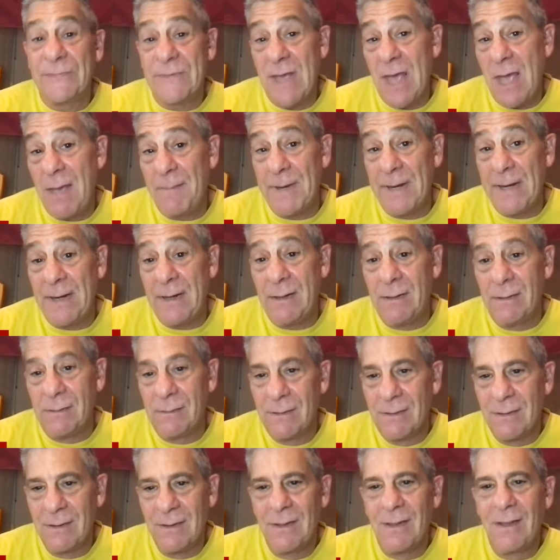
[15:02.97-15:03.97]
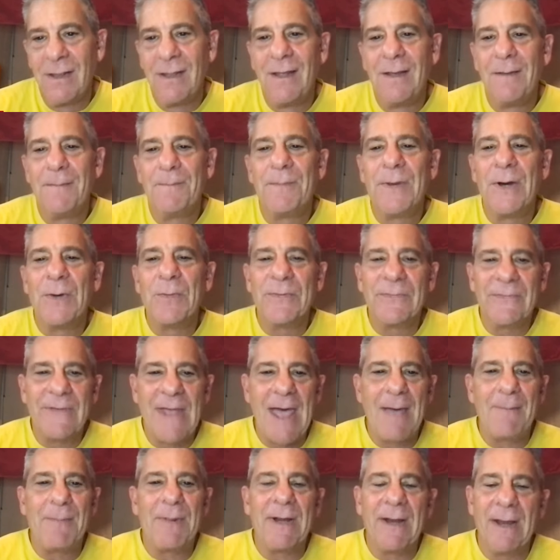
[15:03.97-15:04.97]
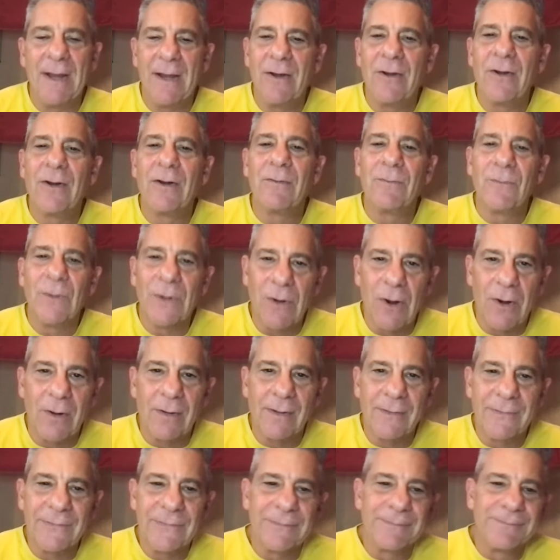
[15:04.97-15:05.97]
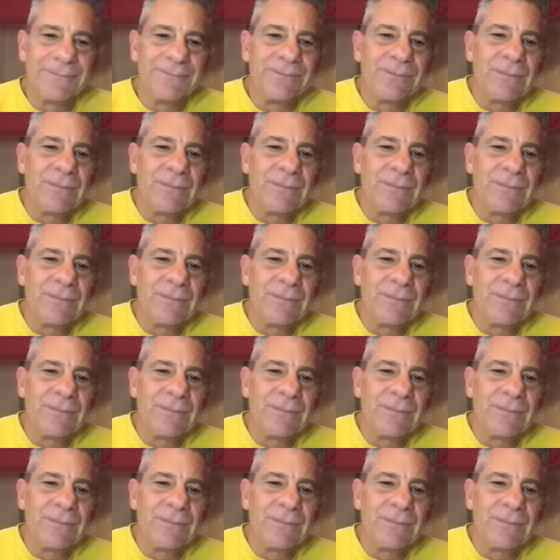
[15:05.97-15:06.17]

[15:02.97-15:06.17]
coming, but was happy to hear it regardless.